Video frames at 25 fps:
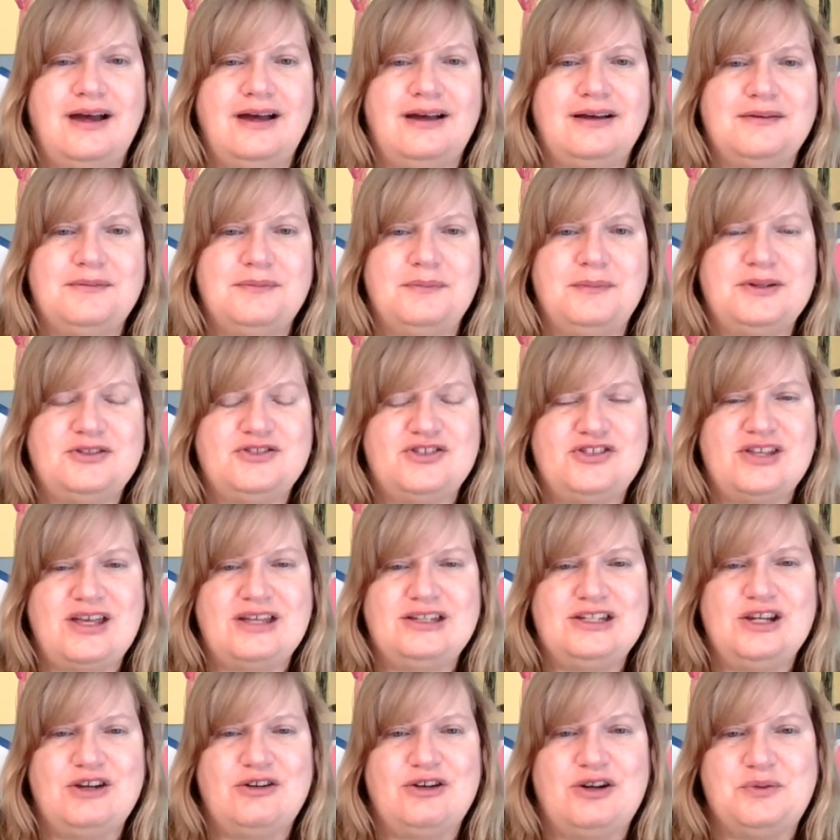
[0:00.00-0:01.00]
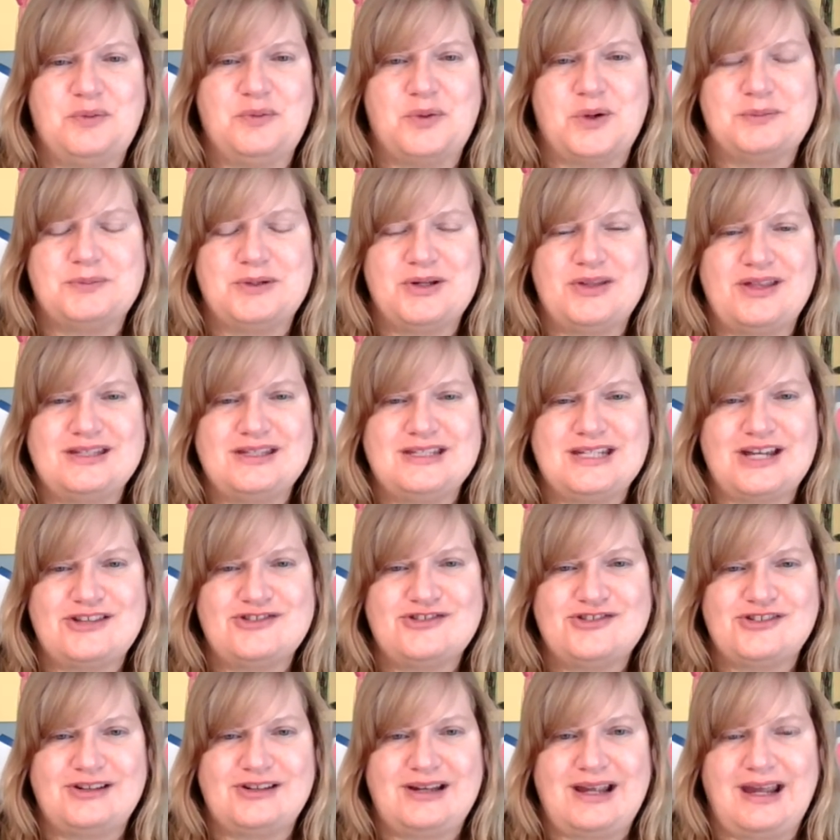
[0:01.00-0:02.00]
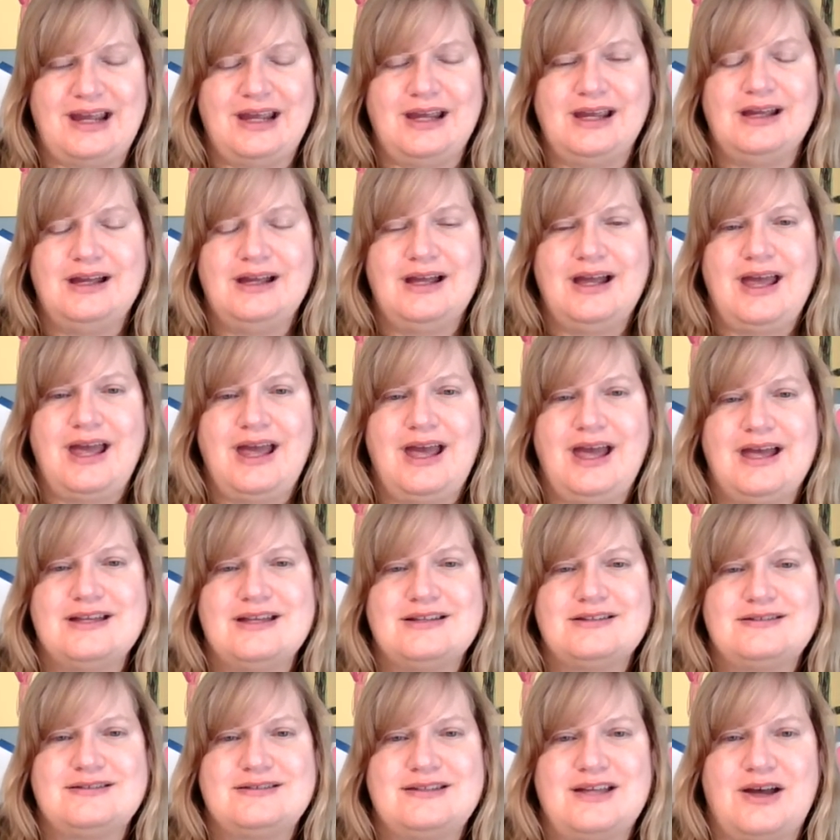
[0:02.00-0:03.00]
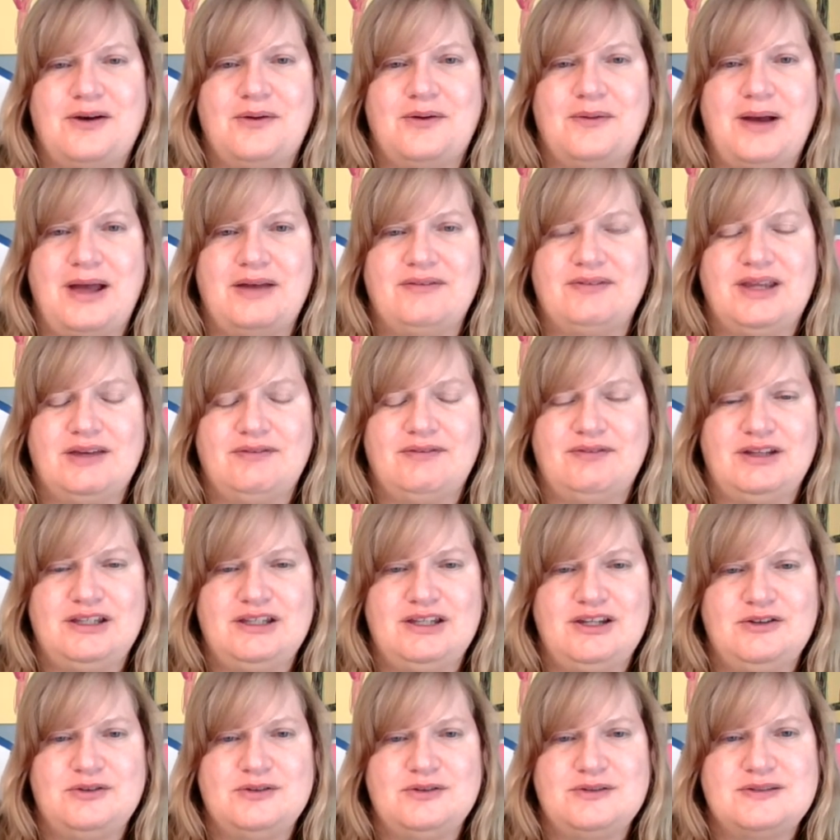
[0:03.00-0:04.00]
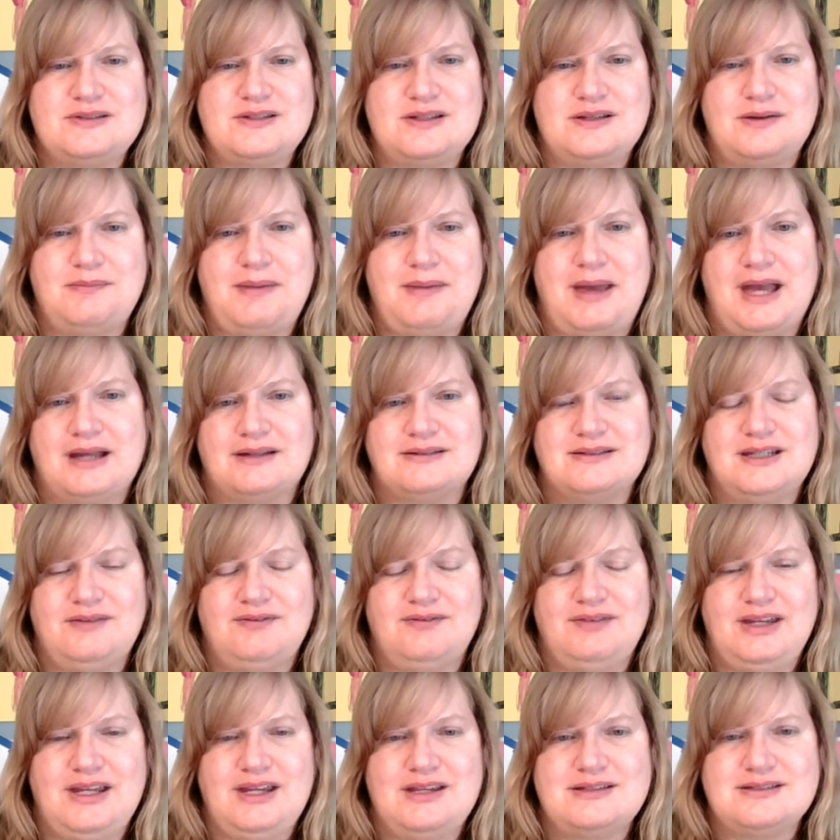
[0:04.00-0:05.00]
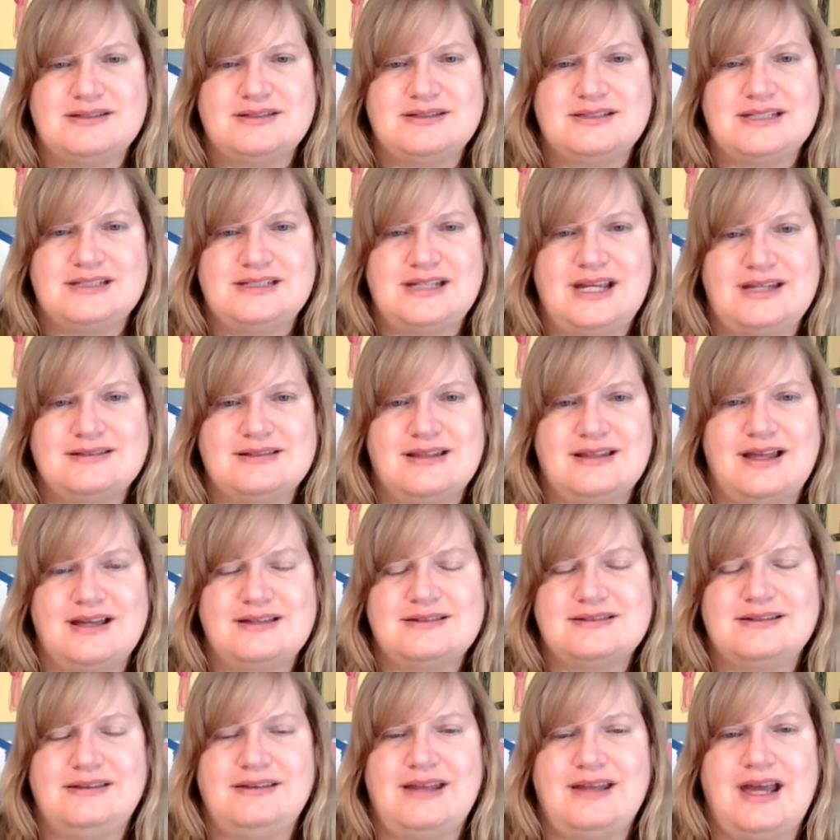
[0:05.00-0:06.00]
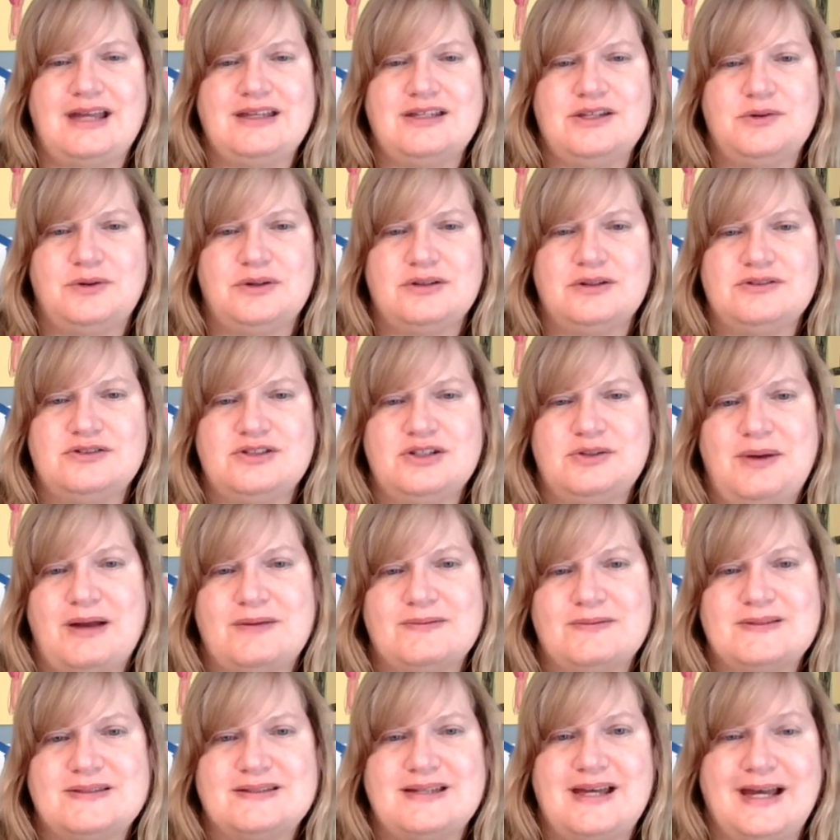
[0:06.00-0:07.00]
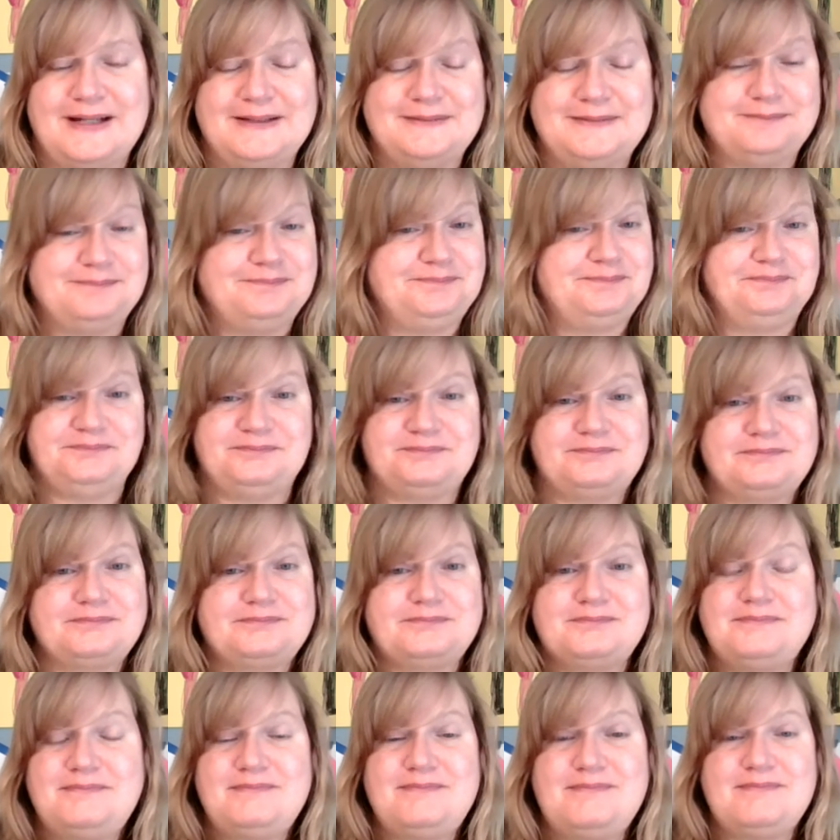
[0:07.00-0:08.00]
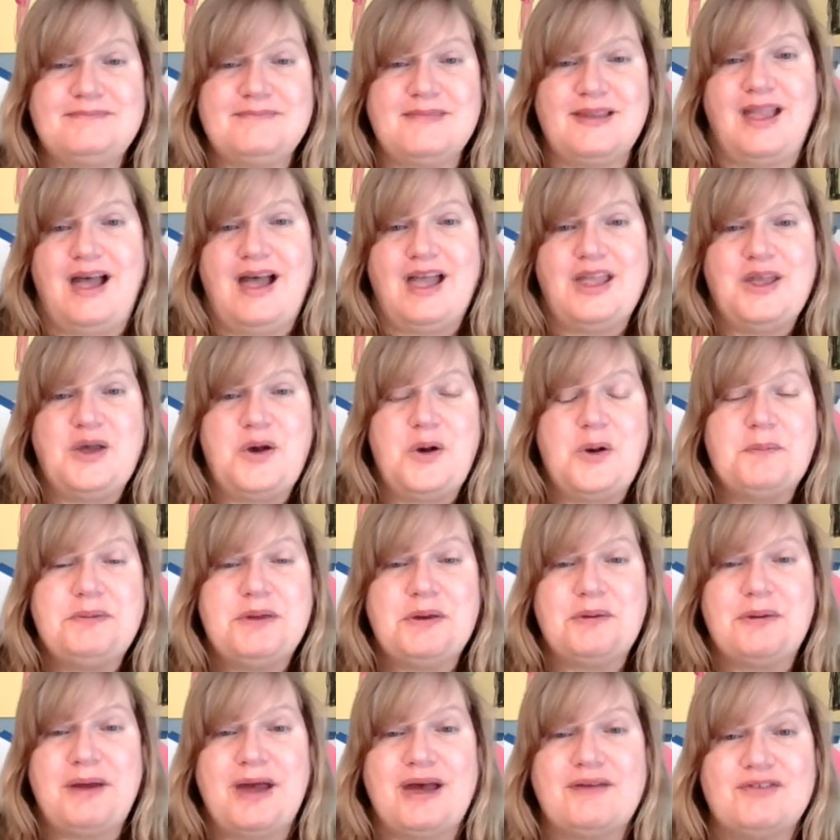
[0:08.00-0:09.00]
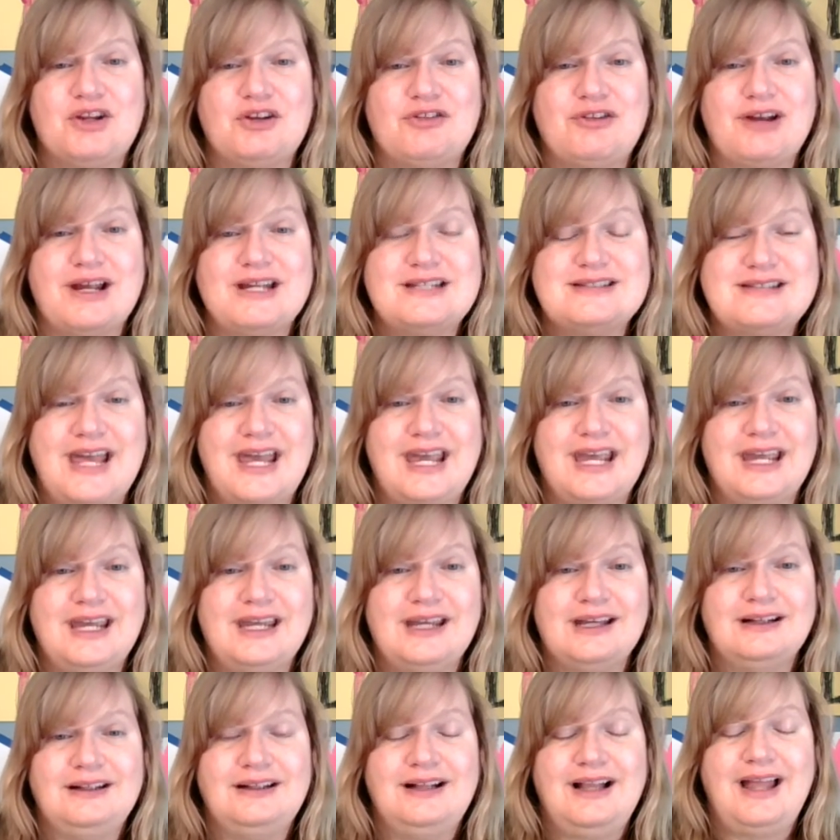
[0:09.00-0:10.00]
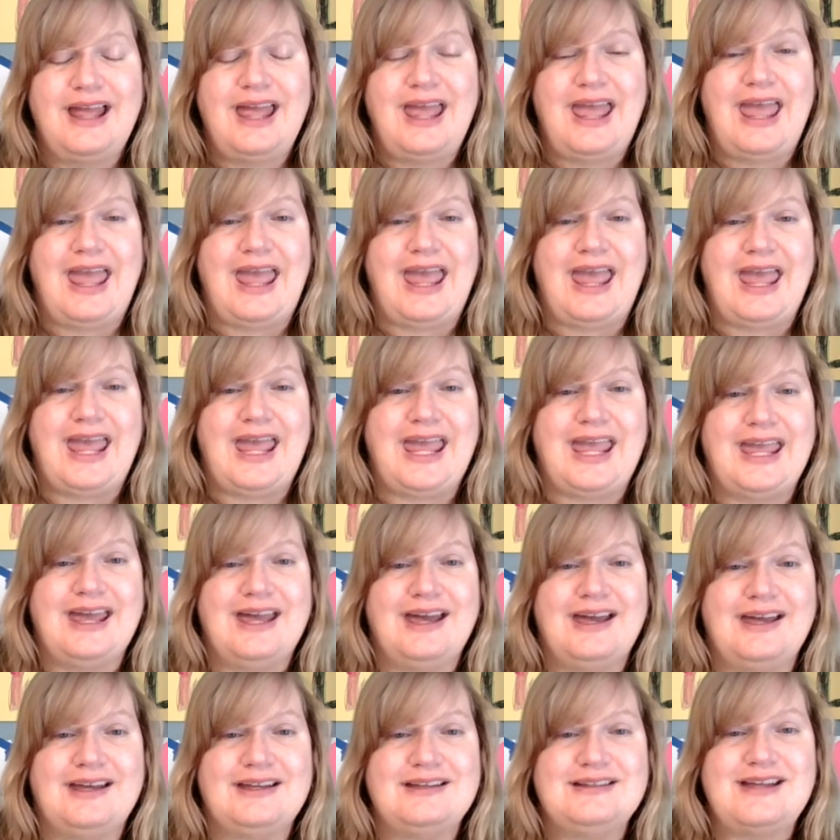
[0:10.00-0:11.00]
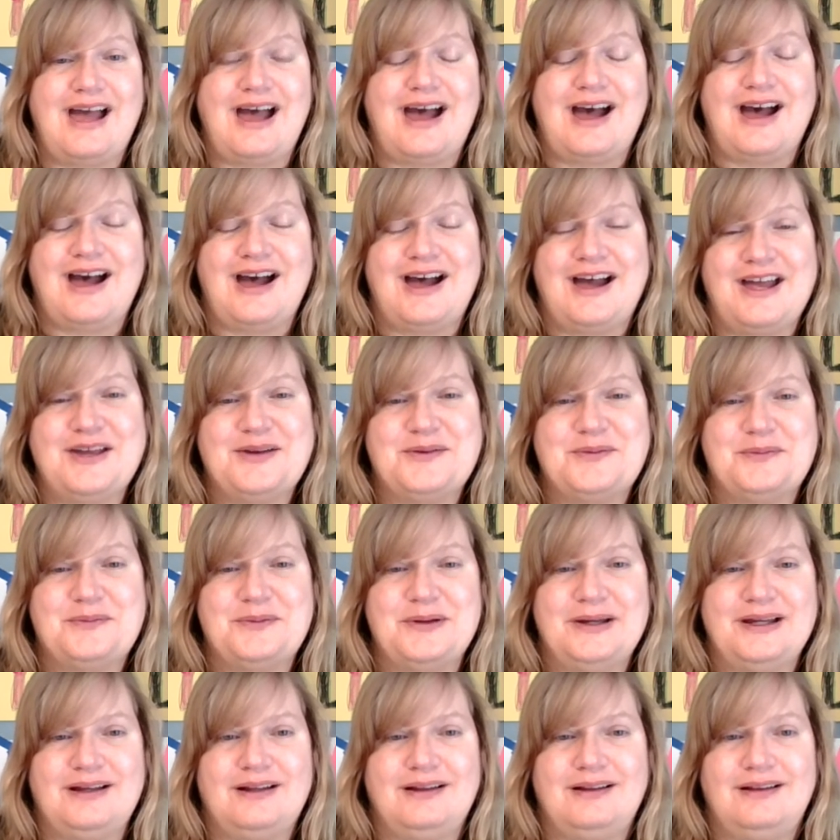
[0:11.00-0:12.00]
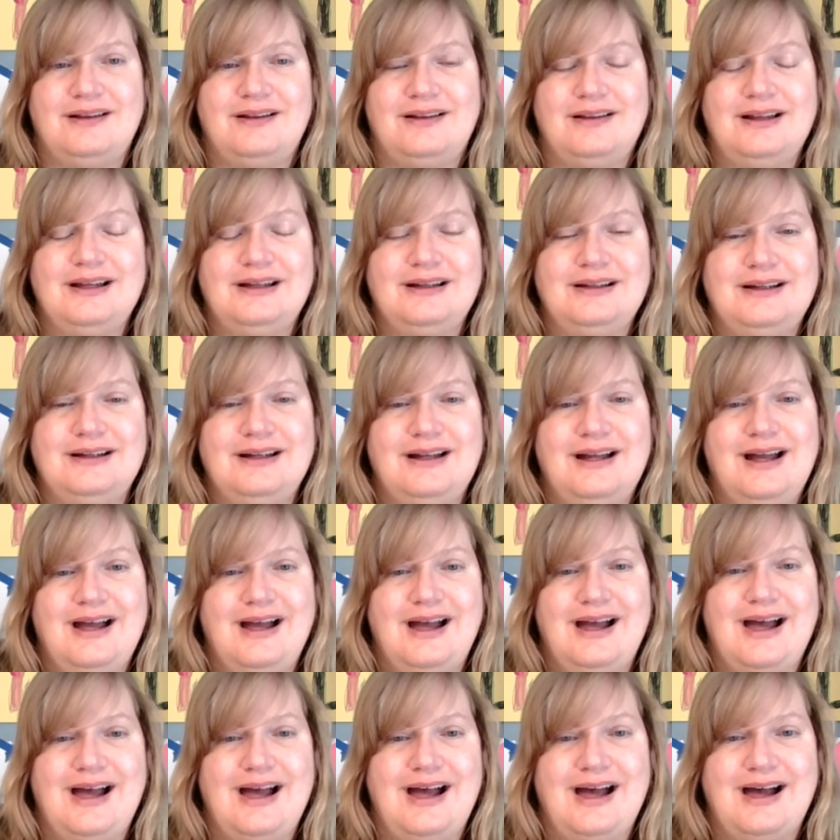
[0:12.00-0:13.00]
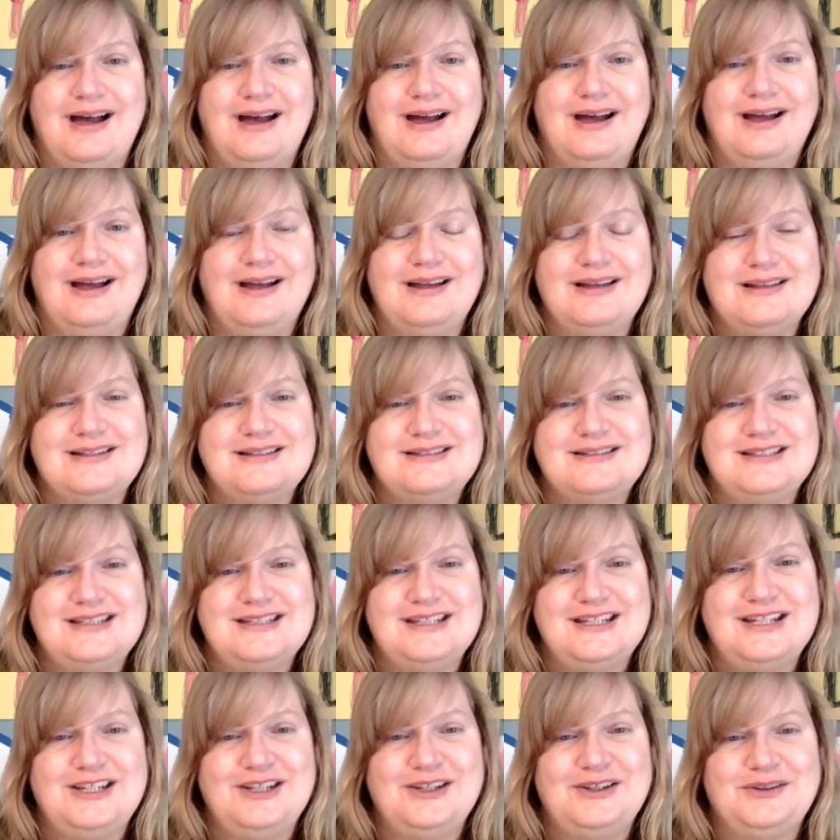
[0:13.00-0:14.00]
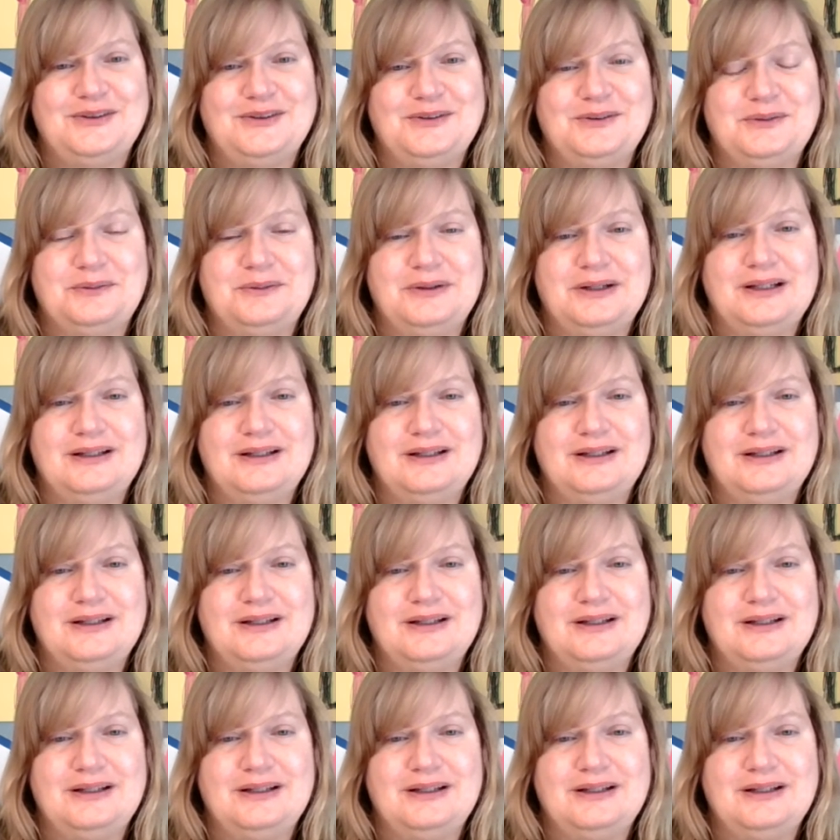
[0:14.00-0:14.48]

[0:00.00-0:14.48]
much sunnier and warmer than yesterday. So I've given you some activities in today's lesson that you can do outside. I hope you have a great day, and I will see you